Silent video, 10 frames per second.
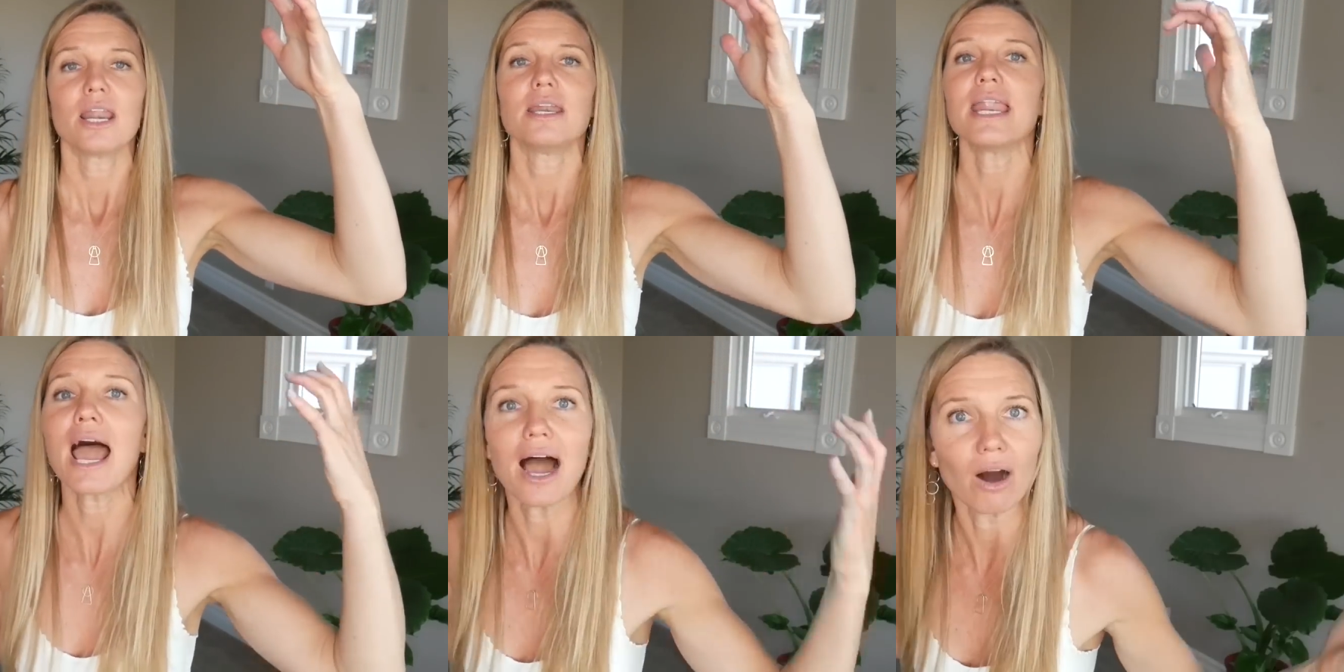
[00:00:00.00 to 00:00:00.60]

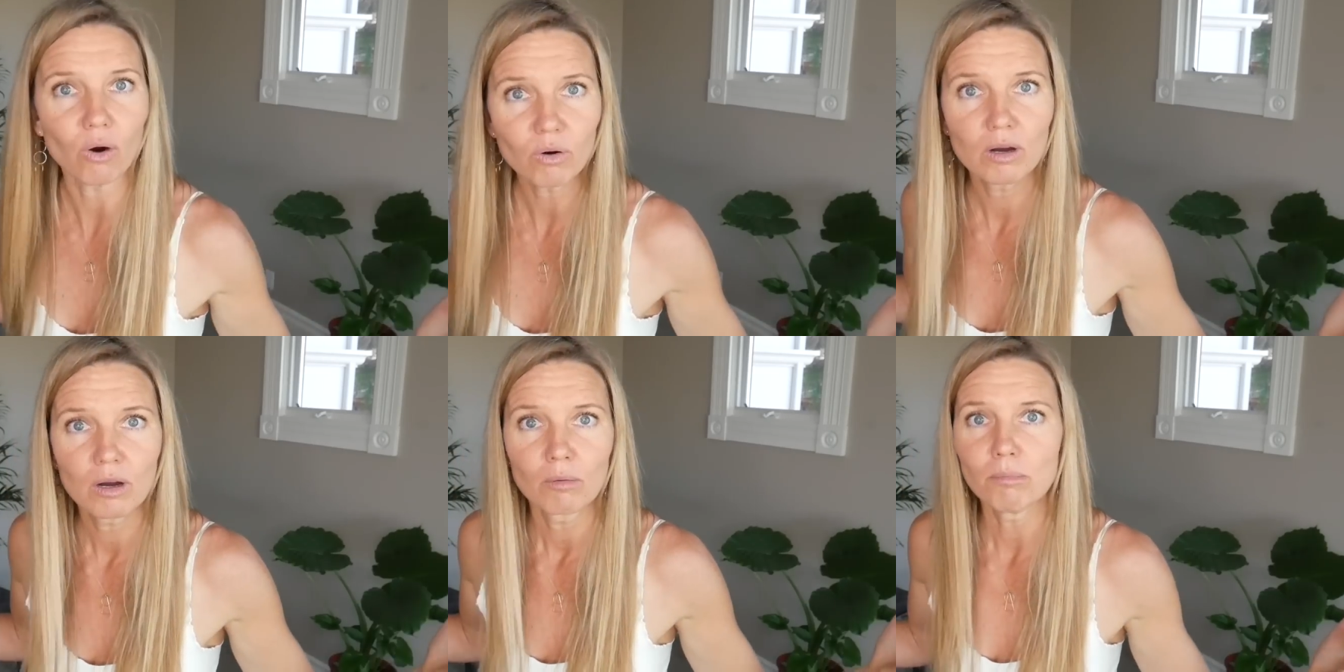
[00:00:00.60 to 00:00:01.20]
Now,
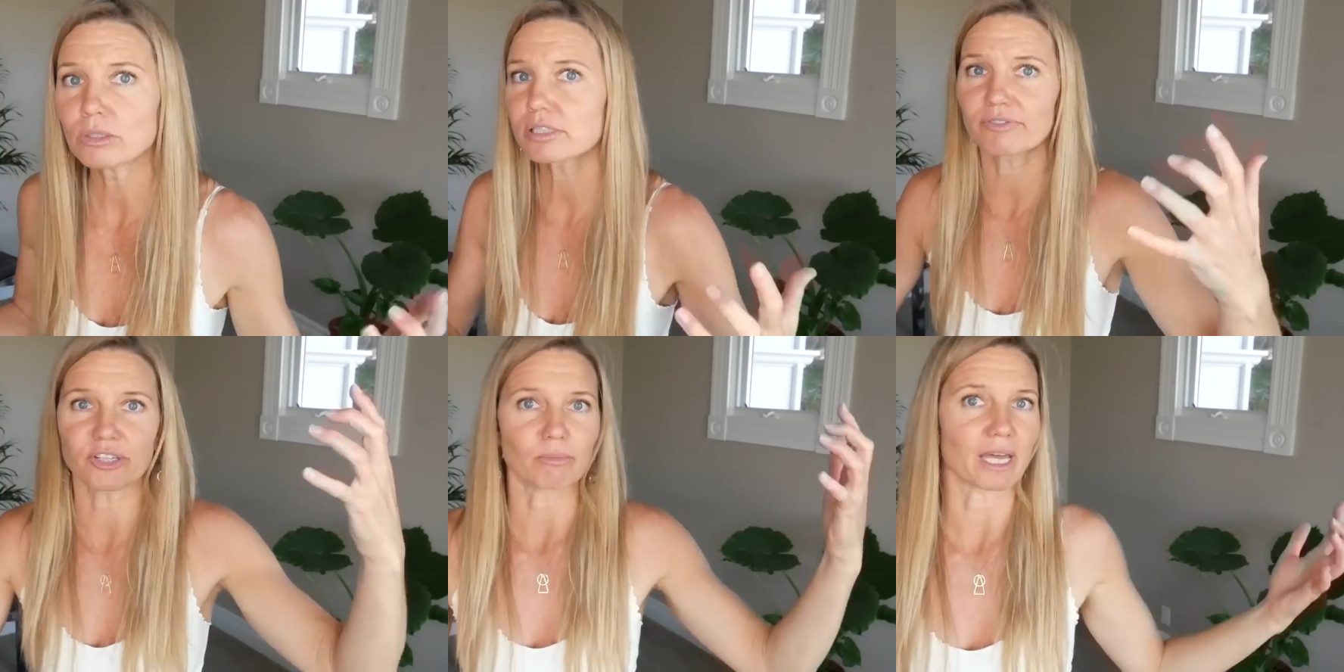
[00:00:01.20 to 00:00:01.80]
most
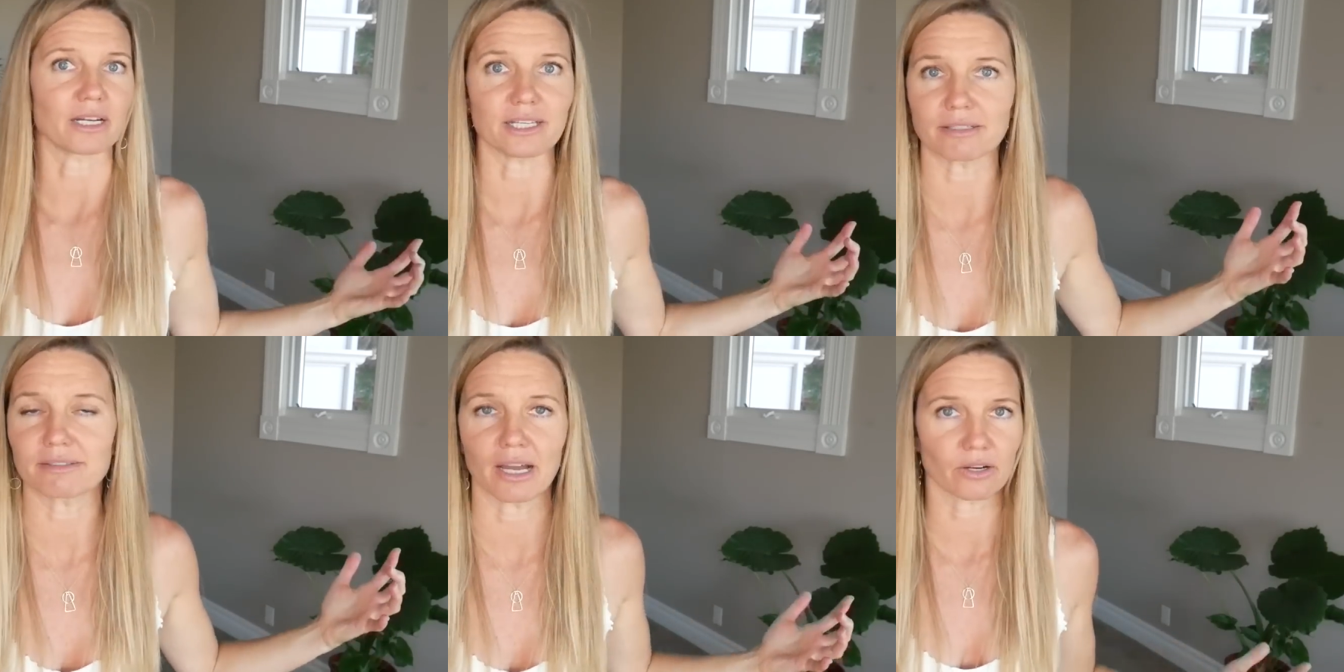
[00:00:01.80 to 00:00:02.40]
of humanity
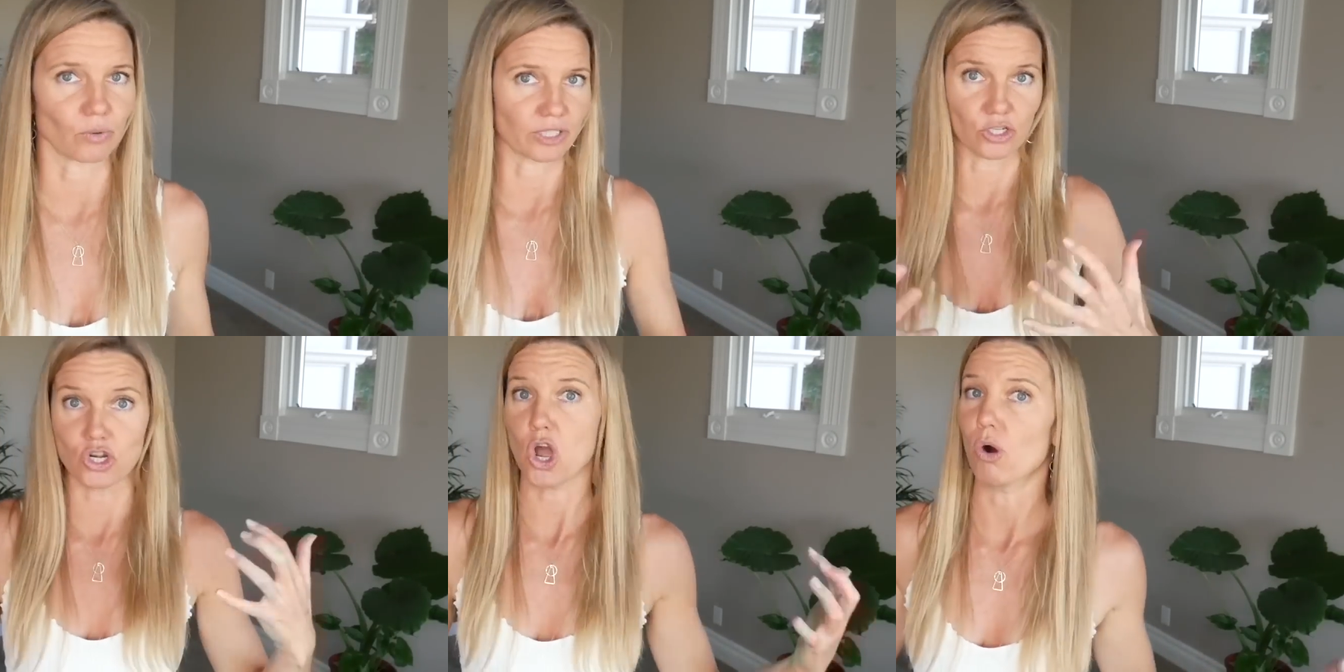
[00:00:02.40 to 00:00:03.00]
is not going
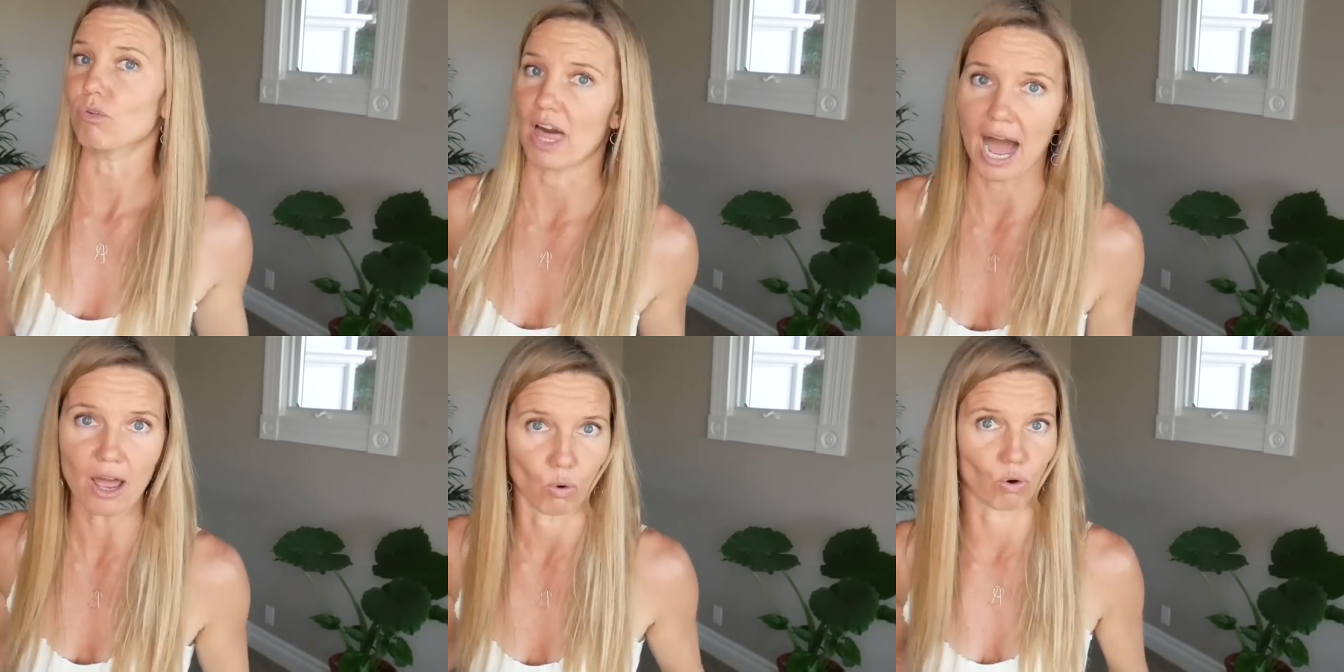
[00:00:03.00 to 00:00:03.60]
to know that